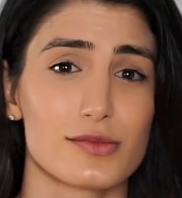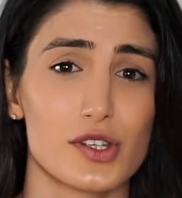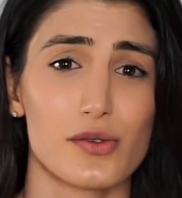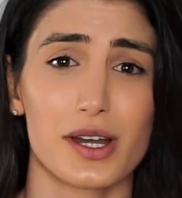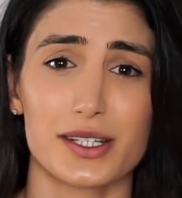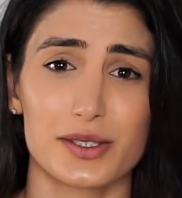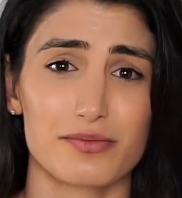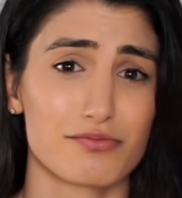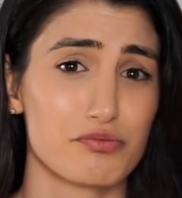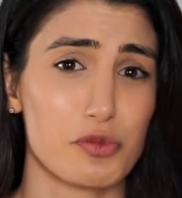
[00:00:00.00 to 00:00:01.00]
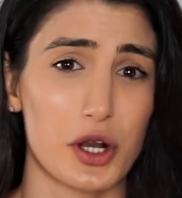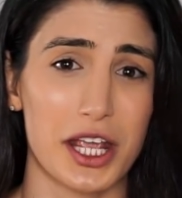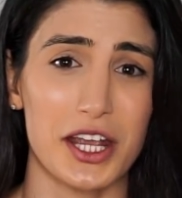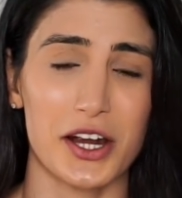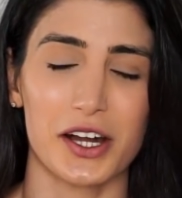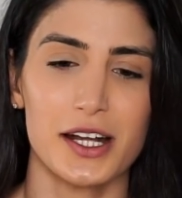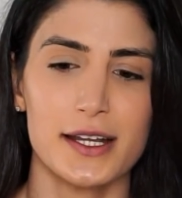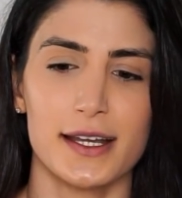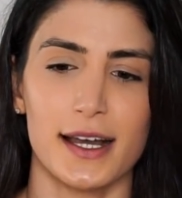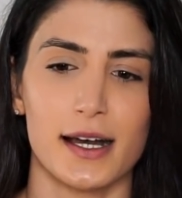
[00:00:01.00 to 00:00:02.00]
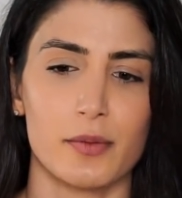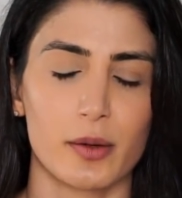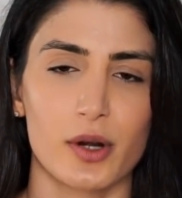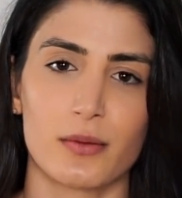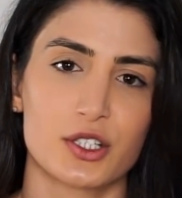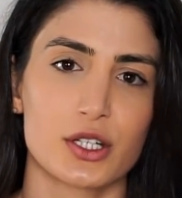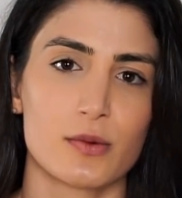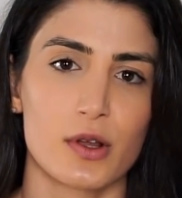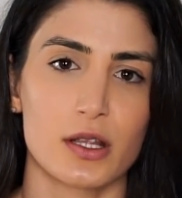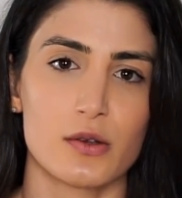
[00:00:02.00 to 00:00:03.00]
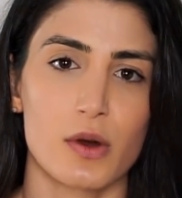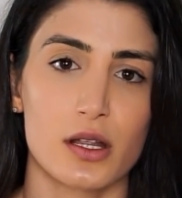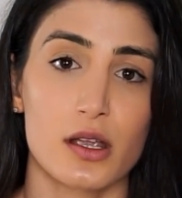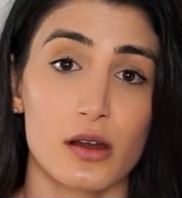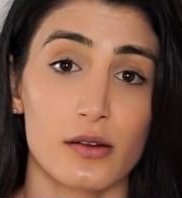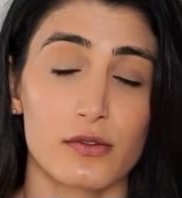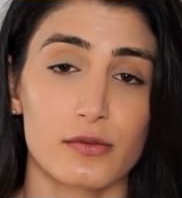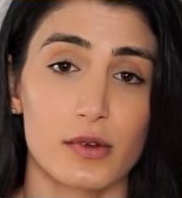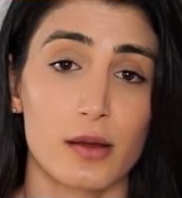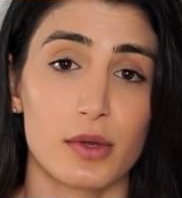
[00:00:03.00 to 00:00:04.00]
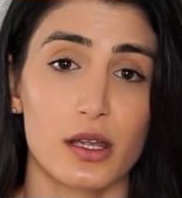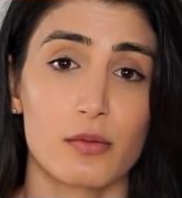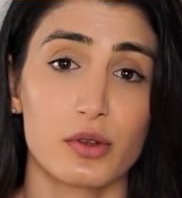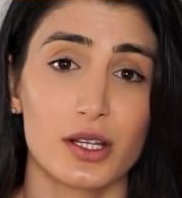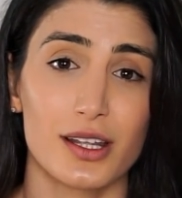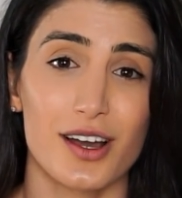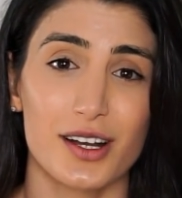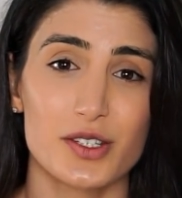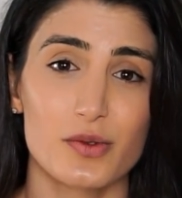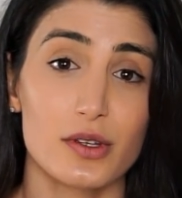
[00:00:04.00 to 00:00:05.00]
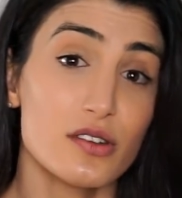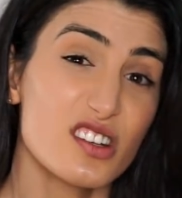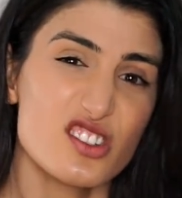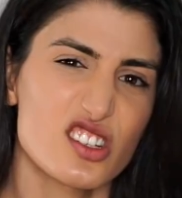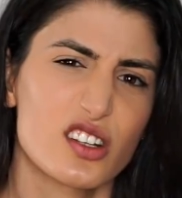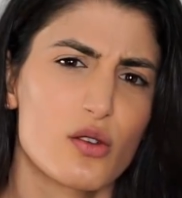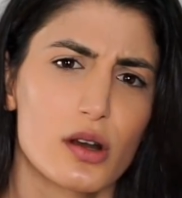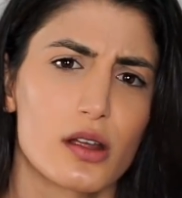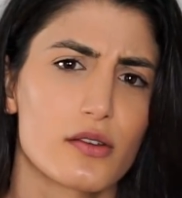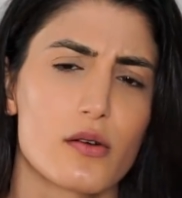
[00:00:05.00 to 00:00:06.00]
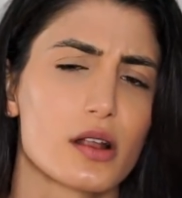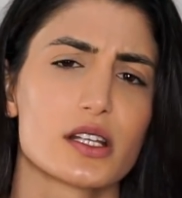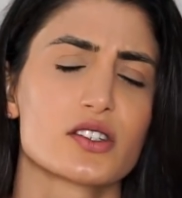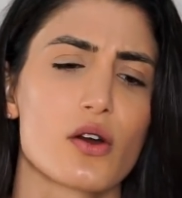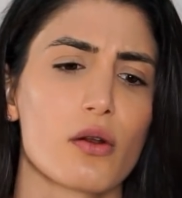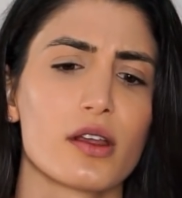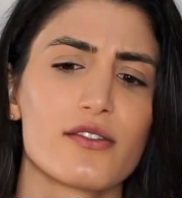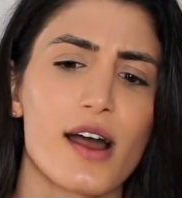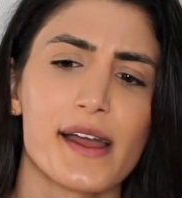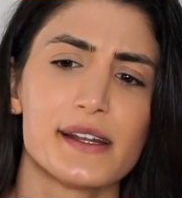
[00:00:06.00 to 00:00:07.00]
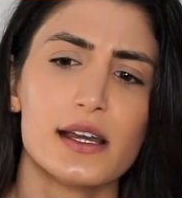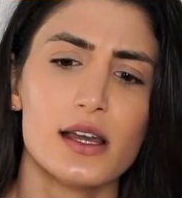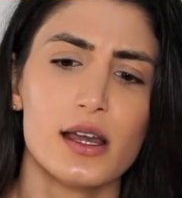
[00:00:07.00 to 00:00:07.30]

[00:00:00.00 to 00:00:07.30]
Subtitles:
you guys want to hear. I'll probably share more than you want to hear if I'm being completely honest with you. You can just ignore it if you want, that's totally fine.